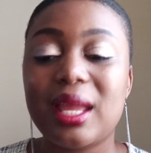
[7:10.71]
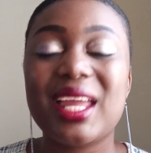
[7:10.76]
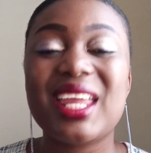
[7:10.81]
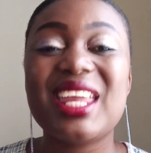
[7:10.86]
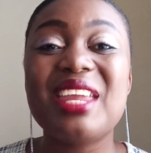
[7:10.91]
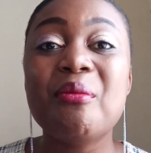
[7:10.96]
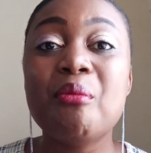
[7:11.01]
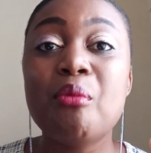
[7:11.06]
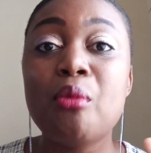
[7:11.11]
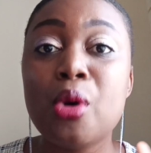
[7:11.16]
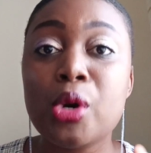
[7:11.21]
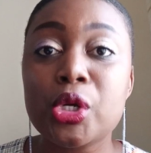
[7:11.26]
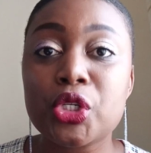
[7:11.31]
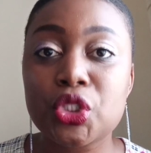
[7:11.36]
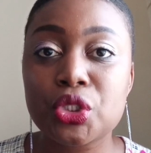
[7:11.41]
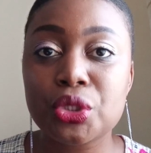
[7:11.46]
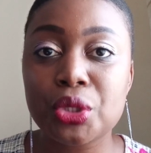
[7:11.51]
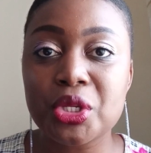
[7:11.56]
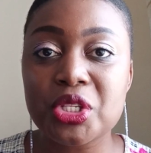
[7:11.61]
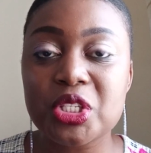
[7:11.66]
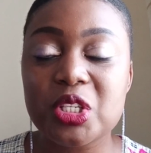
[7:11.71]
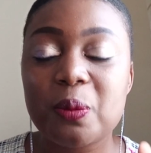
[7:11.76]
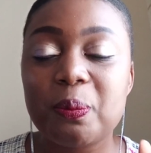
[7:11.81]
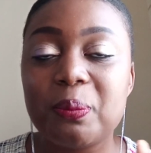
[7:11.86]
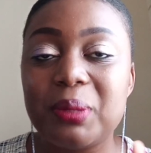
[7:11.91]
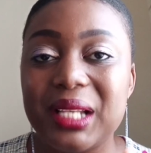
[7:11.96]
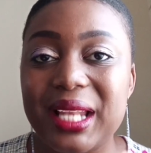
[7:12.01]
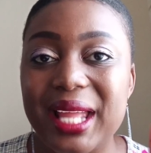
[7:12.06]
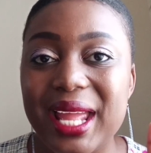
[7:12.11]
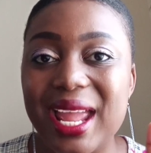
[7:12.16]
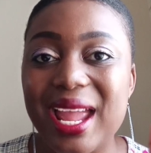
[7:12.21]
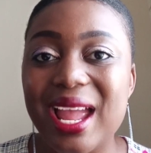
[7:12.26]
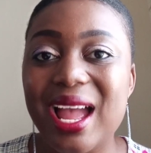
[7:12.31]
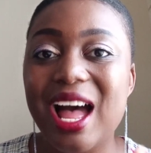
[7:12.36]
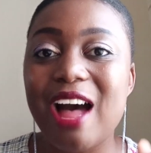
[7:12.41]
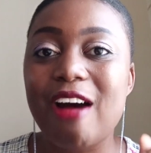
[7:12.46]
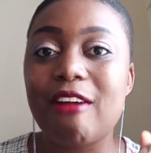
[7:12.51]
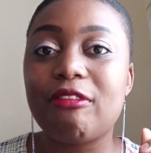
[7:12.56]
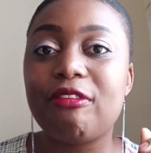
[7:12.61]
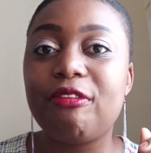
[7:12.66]
emotions play
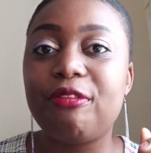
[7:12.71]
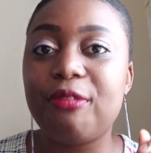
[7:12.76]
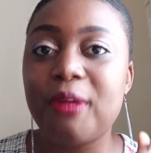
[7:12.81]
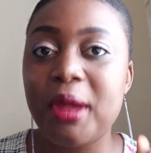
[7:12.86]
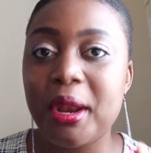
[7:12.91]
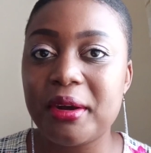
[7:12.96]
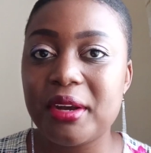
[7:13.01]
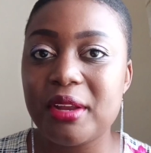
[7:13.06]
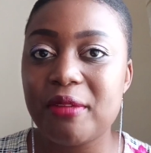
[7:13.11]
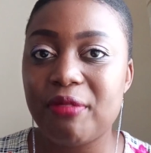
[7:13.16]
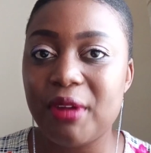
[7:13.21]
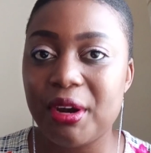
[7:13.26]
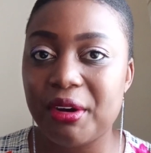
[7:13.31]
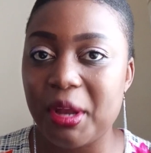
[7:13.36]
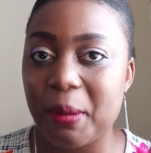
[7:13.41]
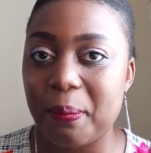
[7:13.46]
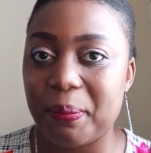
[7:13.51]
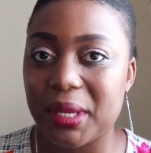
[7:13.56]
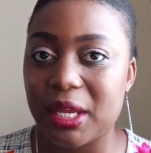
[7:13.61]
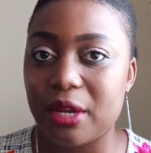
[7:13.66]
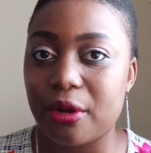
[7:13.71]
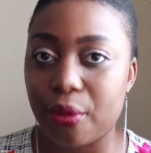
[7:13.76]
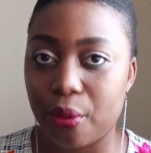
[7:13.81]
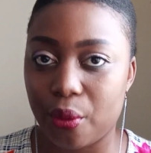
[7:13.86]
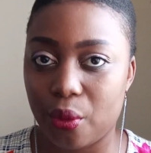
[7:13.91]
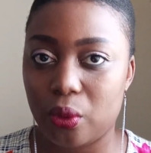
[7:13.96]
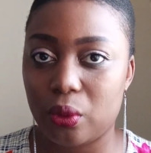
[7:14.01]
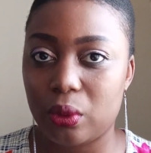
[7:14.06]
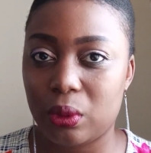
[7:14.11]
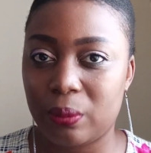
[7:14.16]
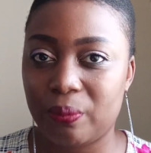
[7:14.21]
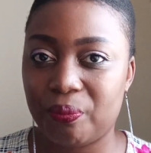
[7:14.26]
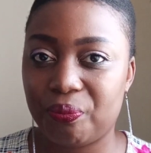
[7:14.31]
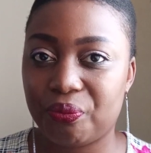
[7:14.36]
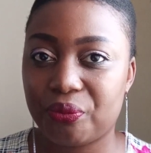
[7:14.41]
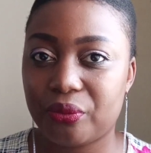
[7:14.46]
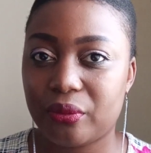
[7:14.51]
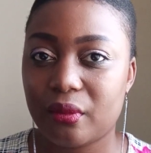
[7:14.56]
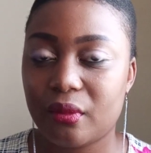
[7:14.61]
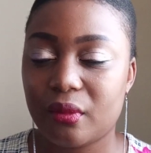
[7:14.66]
a very, very big role.
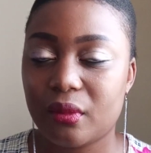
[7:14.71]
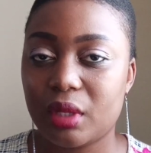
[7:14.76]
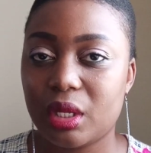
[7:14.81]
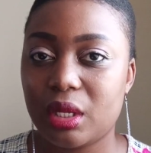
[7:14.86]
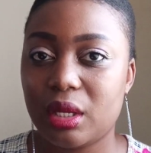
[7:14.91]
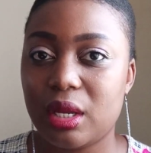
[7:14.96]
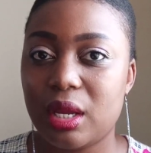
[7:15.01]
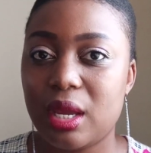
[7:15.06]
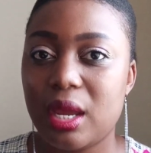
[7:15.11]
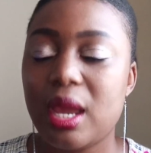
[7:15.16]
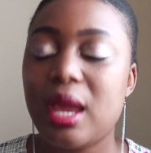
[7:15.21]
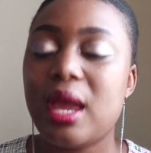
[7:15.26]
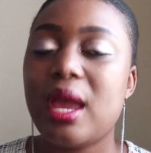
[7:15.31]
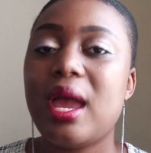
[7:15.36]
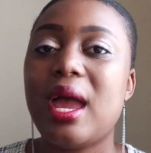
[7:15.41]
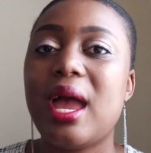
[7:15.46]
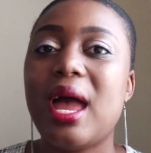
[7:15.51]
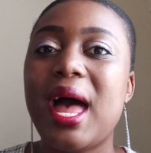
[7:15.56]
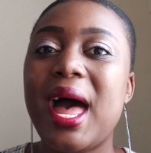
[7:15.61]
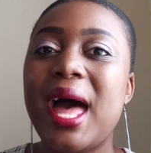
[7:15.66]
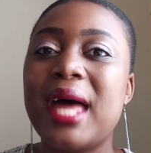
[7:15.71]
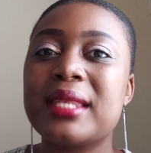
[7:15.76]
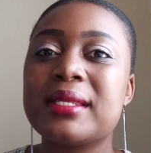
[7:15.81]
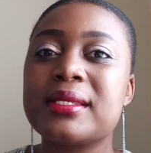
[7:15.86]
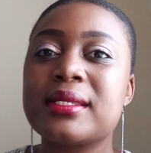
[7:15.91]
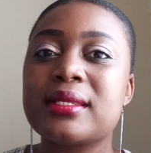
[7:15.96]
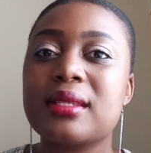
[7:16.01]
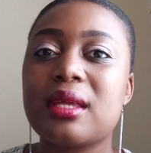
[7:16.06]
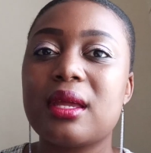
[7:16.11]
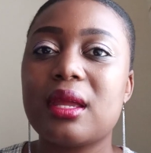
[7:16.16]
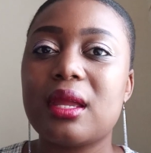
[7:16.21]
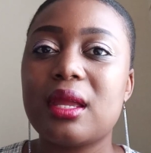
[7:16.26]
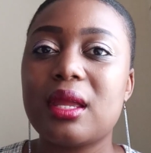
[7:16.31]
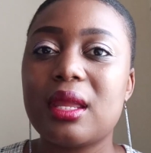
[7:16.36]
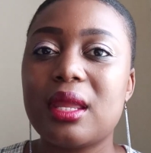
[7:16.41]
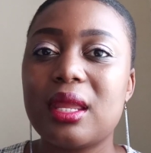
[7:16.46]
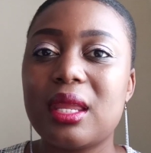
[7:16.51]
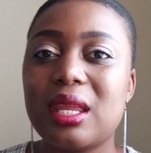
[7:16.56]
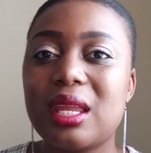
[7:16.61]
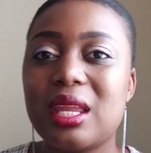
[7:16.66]
And
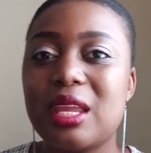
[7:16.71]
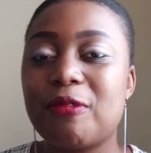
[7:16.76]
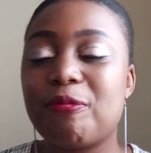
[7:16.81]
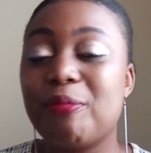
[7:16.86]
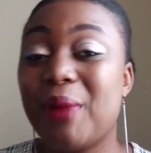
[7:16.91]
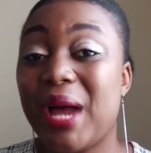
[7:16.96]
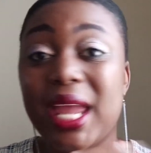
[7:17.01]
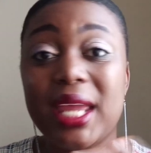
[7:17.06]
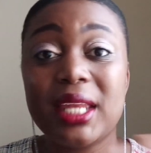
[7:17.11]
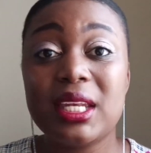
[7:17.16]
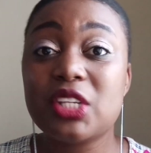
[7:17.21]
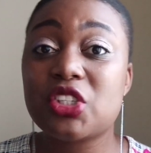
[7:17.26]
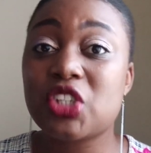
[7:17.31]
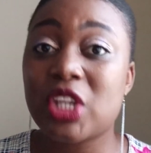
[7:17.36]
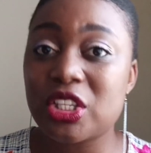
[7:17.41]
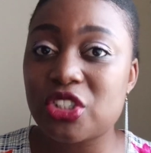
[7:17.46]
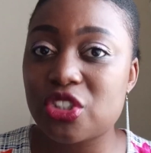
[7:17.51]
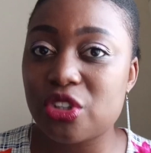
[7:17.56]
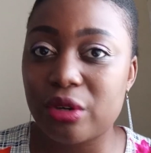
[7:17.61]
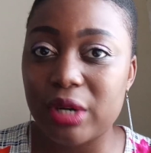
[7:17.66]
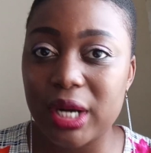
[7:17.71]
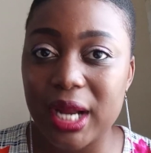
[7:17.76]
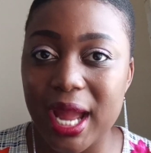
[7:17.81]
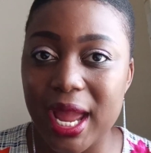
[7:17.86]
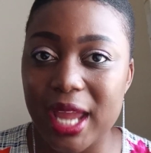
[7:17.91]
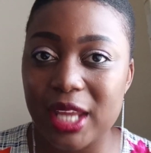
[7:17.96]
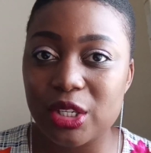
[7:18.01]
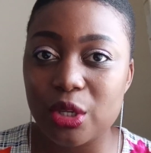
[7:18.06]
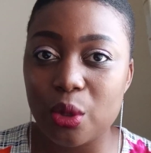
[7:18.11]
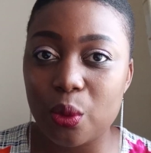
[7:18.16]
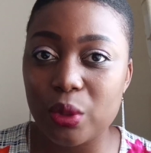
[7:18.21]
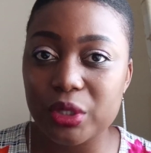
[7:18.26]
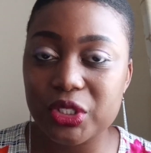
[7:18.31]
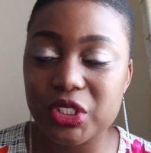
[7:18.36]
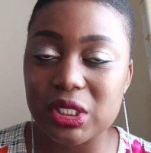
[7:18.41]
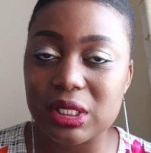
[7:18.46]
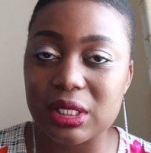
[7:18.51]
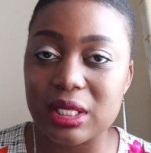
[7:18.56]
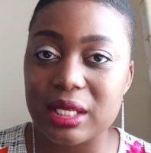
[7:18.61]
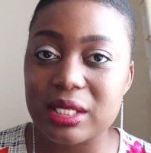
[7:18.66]
if by any chance you're a guy and you're
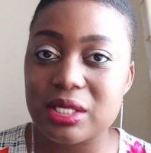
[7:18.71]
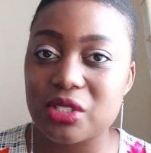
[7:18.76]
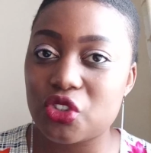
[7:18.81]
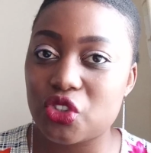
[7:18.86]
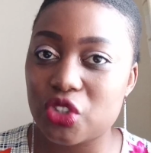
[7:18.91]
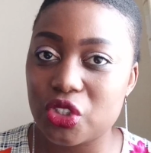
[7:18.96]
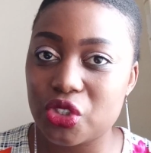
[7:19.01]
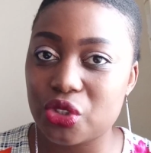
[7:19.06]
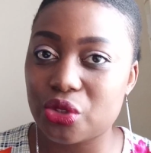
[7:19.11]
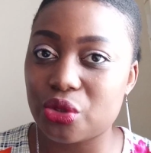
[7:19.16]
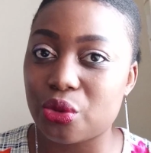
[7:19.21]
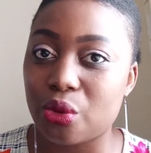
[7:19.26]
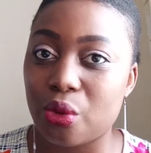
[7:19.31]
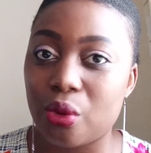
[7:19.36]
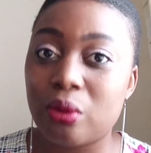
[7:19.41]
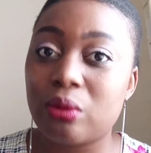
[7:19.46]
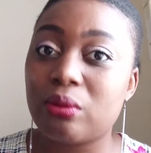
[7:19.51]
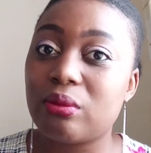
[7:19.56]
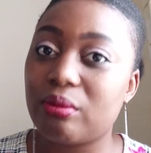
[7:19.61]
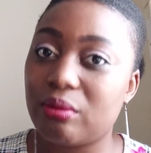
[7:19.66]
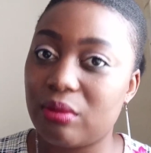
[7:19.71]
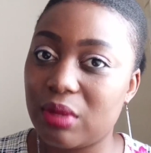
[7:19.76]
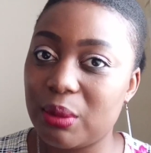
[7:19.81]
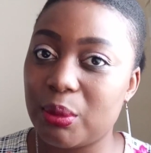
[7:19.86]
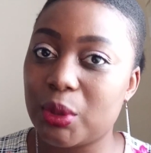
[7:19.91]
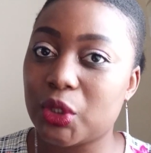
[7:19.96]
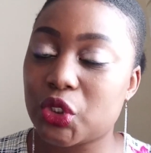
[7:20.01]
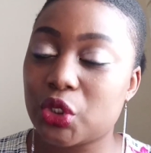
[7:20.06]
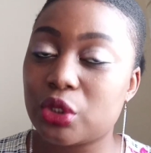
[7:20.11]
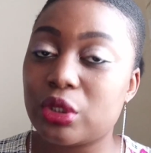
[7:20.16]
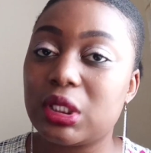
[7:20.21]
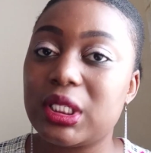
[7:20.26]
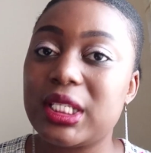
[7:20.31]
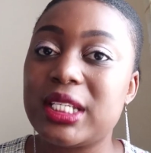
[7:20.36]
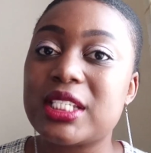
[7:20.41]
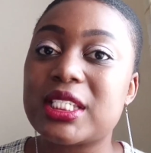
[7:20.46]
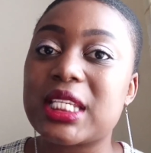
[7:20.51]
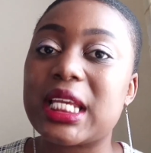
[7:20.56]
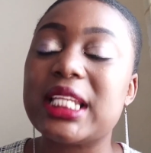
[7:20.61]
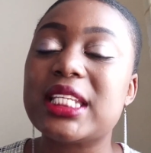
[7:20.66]
watching this, just know emotional
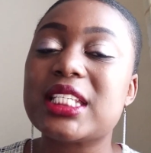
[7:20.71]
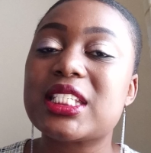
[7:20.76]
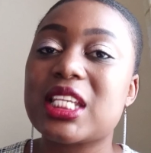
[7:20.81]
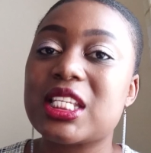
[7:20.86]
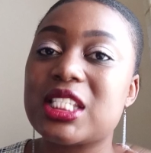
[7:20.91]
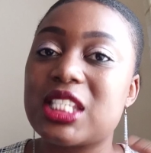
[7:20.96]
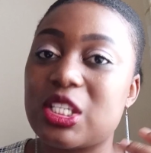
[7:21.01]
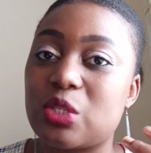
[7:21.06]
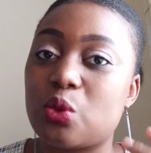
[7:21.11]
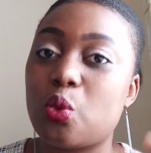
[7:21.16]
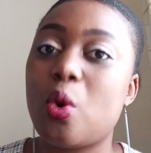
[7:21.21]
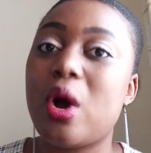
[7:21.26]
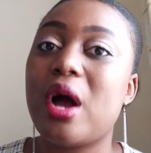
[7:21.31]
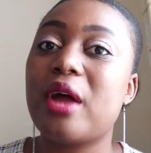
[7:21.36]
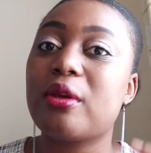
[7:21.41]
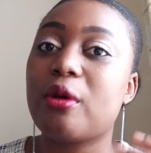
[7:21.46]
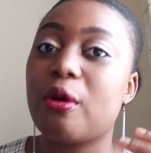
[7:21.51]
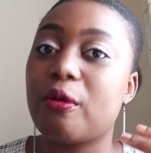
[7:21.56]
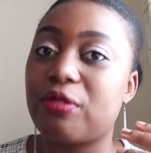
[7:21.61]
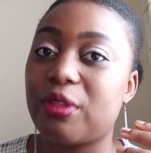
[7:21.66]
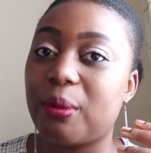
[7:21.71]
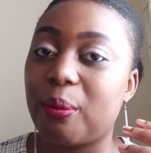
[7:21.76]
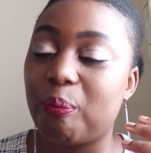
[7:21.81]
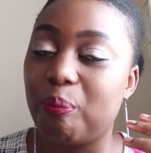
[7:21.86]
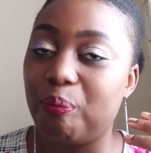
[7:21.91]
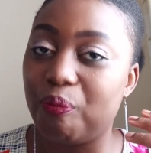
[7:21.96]
intelligence is one of the